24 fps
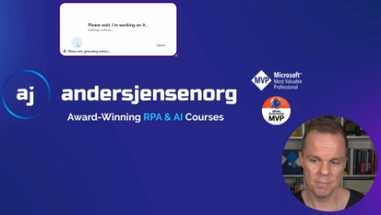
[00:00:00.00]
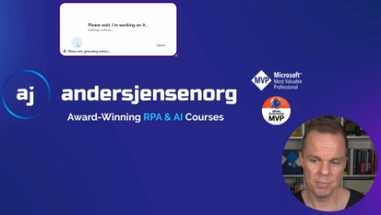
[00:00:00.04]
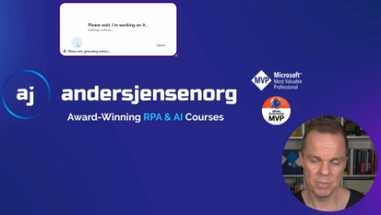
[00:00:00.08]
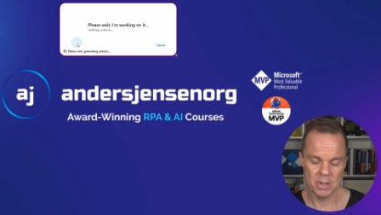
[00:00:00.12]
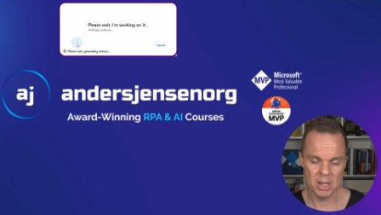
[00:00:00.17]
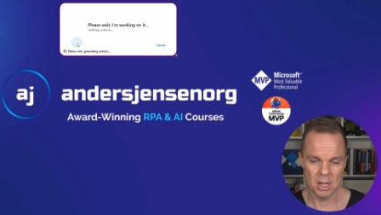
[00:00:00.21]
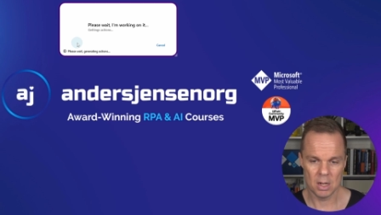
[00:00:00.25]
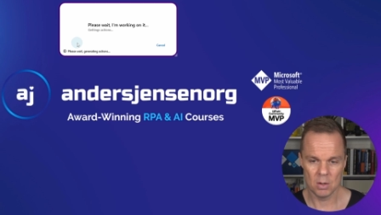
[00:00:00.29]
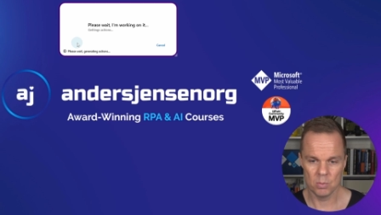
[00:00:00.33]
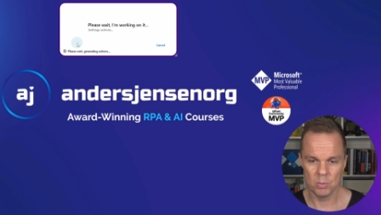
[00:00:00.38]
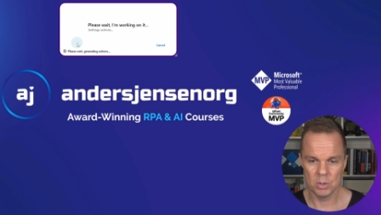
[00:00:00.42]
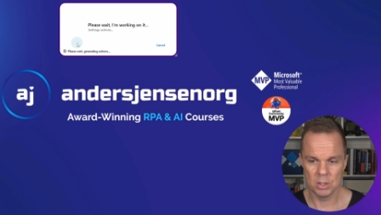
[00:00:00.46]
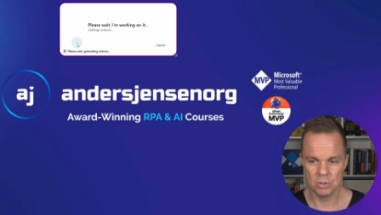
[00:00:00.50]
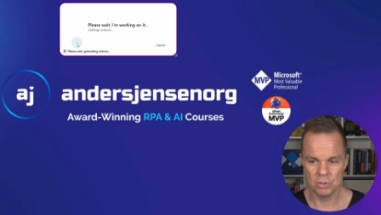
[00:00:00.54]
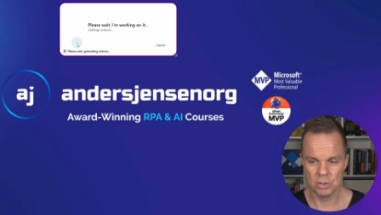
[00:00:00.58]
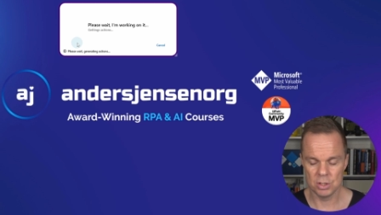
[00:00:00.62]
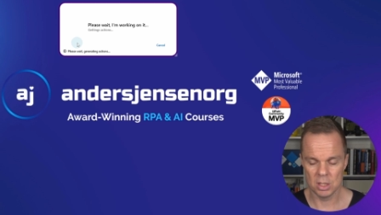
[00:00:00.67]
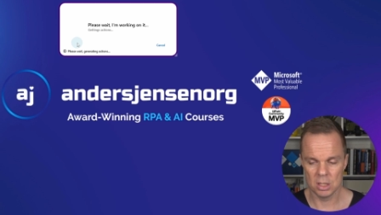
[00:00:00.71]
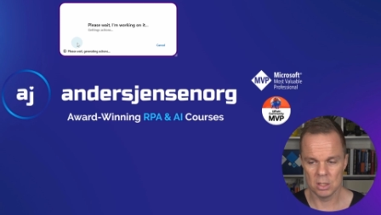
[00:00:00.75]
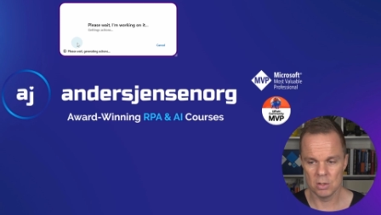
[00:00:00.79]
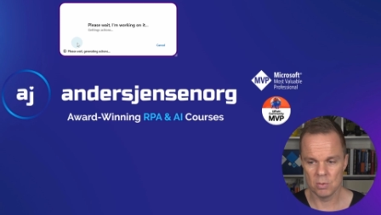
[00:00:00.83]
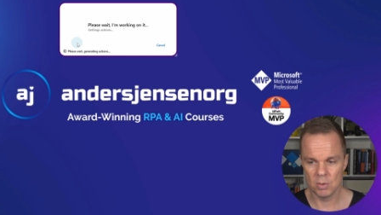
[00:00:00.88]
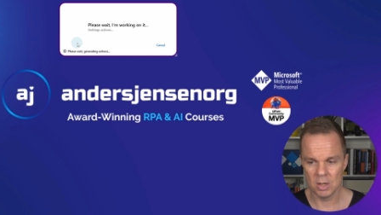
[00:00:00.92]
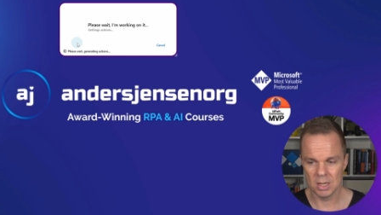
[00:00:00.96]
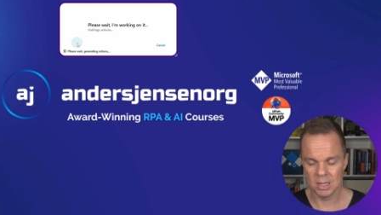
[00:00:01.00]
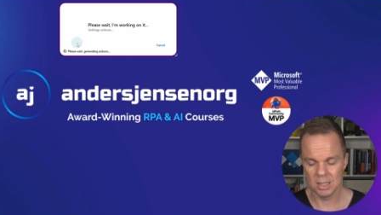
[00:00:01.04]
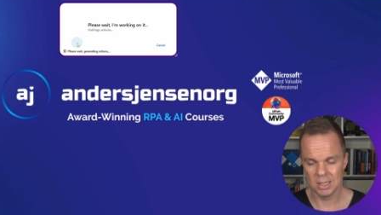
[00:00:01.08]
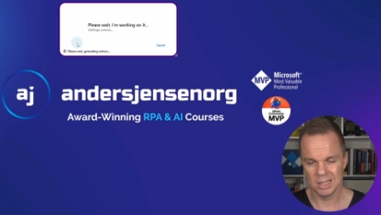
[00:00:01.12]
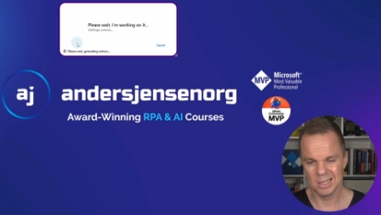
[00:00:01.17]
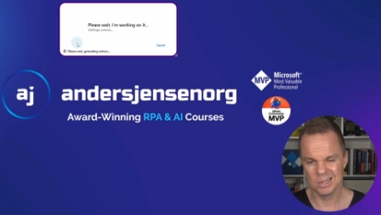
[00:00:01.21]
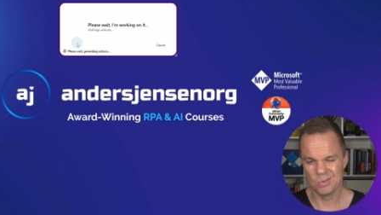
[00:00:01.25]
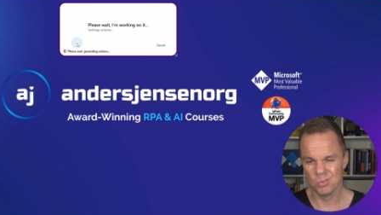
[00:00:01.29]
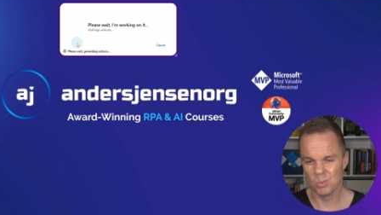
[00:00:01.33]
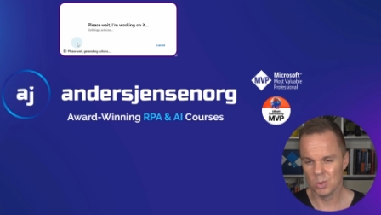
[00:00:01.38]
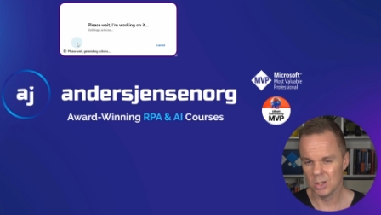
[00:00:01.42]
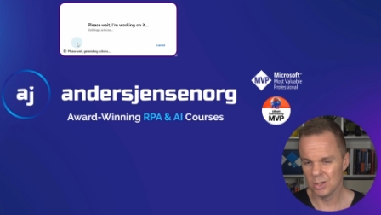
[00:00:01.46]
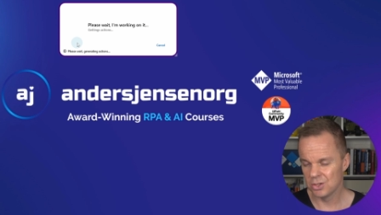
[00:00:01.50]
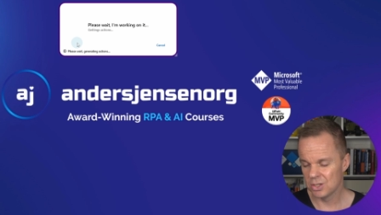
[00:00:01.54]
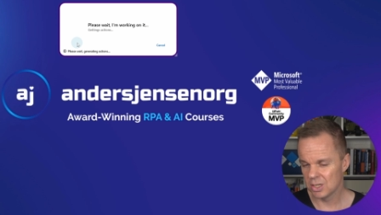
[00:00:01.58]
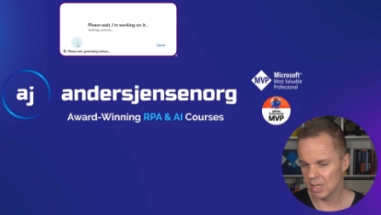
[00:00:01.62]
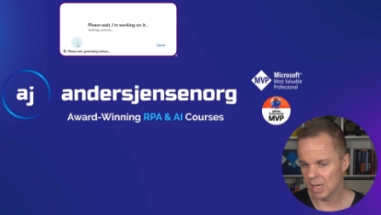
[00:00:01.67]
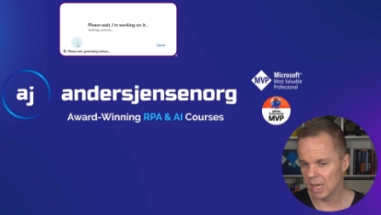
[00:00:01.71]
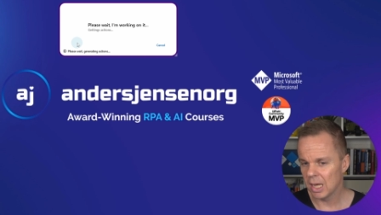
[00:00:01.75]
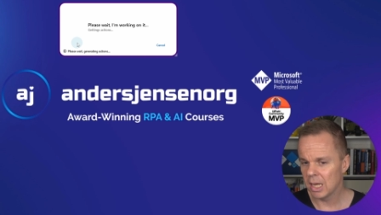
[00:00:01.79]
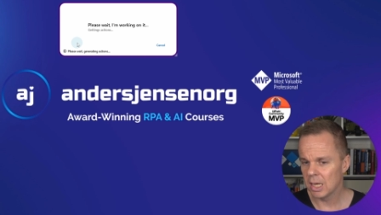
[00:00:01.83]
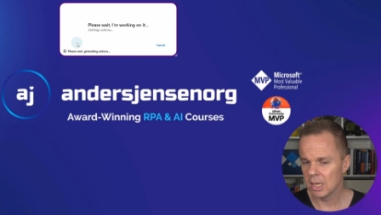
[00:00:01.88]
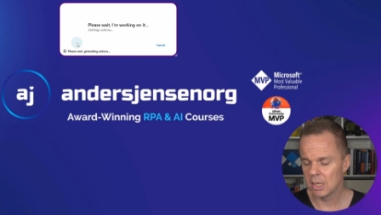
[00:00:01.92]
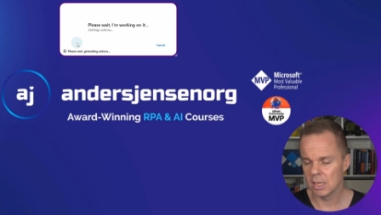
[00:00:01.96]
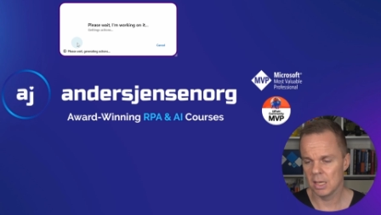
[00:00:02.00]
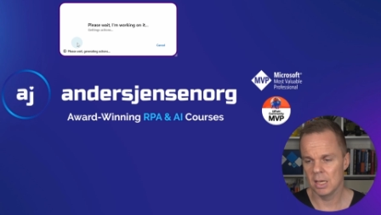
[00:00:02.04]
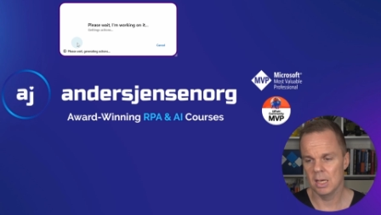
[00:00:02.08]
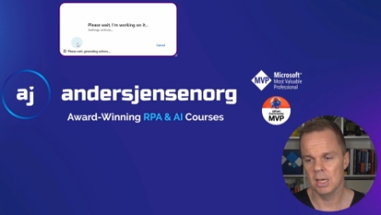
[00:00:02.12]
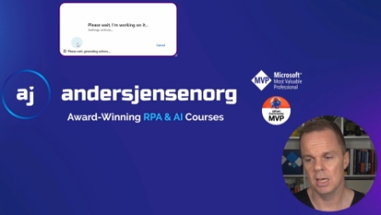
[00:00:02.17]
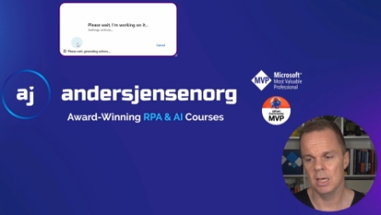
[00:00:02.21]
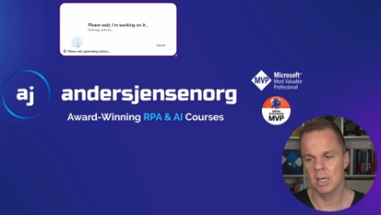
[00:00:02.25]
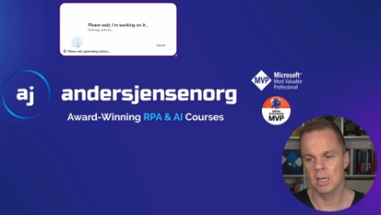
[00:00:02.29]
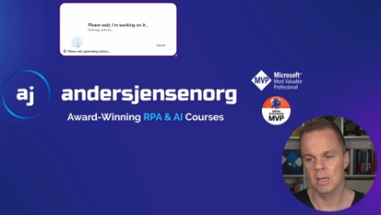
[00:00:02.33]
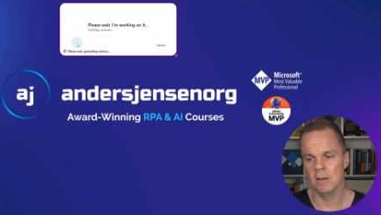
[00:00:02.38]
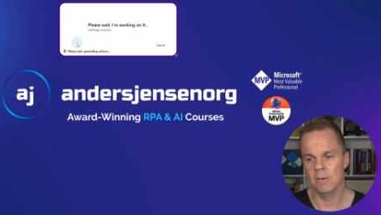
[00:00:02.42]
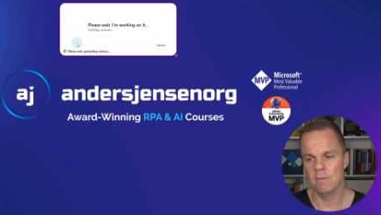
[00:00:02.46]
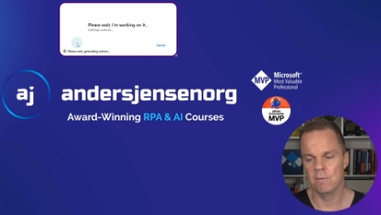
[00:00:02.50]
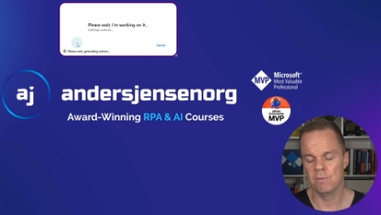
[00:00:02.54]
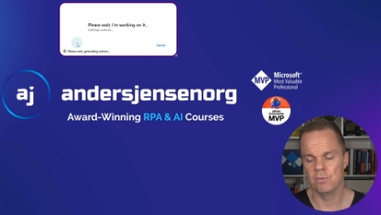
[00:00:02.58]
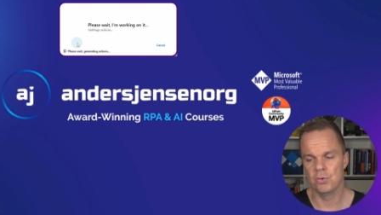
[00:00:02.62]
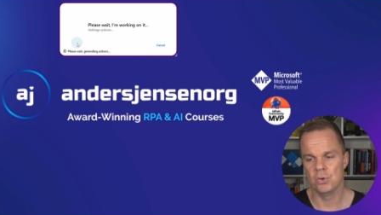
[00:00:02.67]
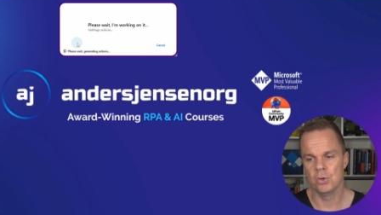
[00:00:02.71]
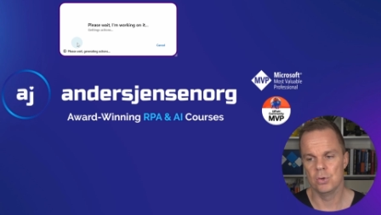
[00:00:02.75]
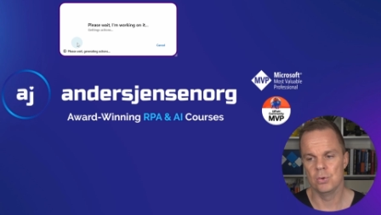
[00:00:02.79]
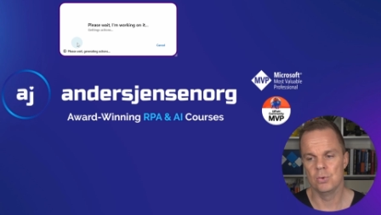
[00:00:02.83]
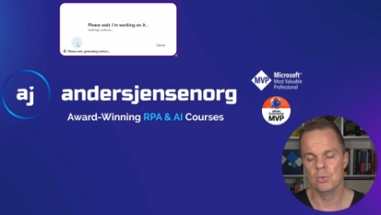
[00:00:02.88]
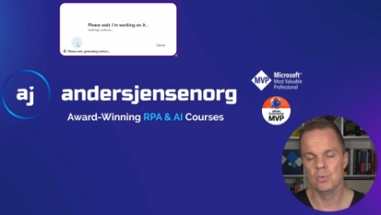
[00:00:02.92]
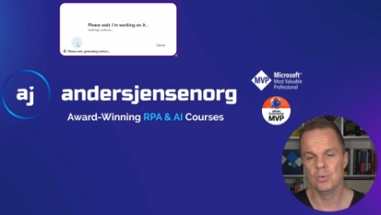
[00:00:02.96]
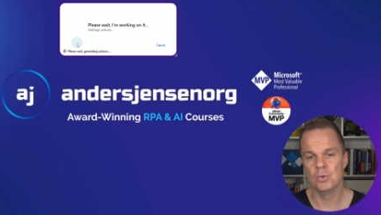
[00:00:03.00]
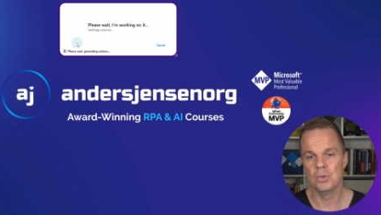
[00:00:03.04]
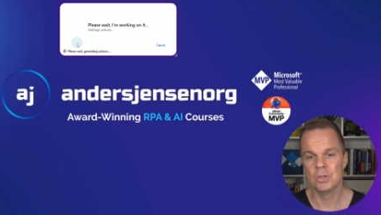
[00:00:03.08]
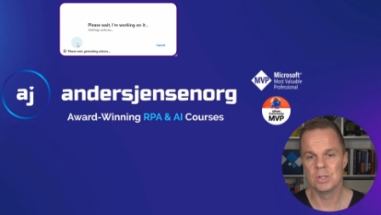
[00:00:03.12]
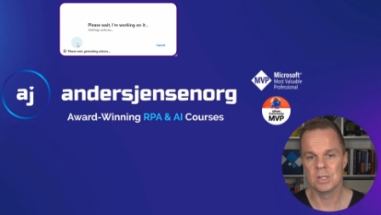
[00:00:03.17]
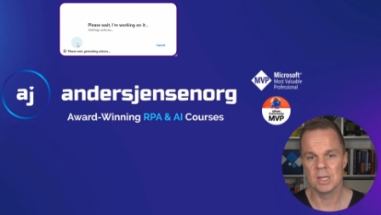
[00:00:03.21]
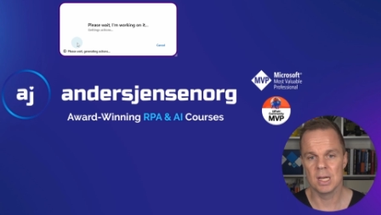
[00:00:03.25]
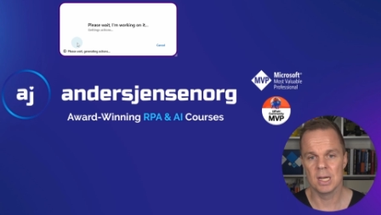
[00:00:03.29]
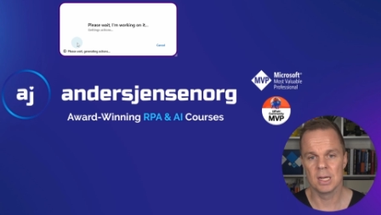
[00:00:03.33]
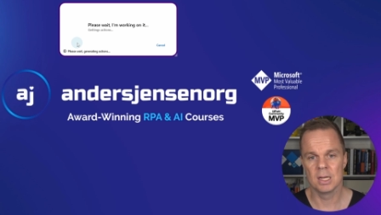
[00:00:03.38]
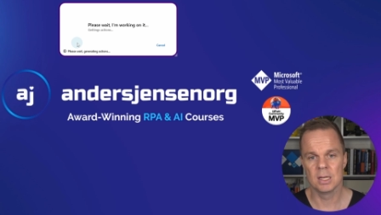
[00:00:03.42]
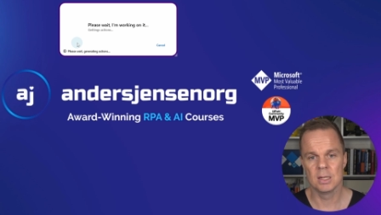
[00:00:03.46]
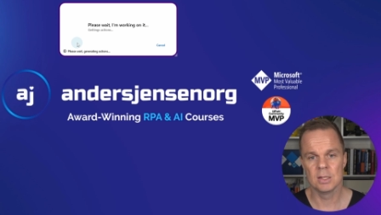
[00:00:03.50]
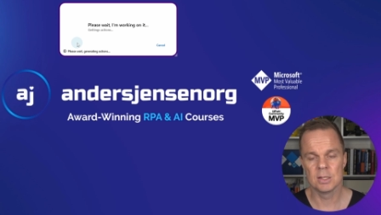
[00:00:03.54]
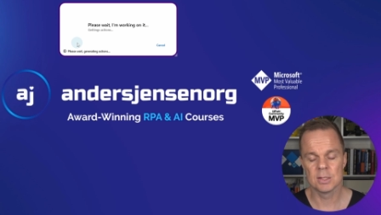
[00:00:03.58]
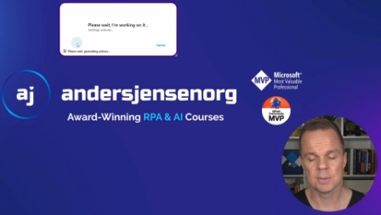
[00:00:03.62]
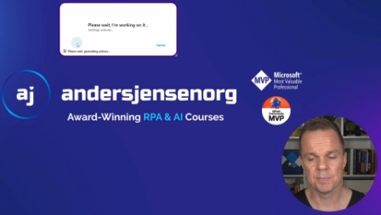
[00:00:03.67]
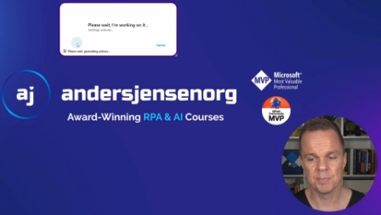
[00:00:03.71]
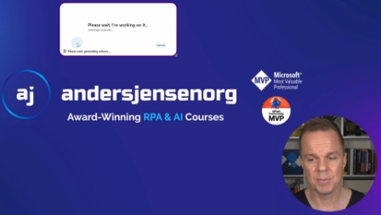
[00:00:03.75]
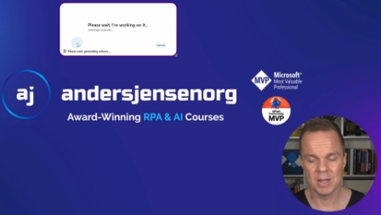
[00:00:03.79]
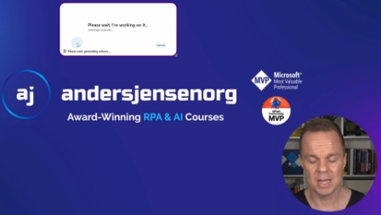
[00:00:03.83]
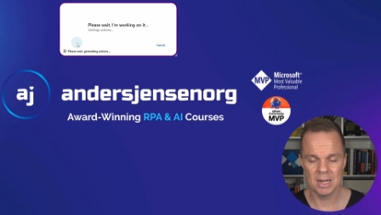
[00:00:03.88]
Now we're generating, it will take a few seconds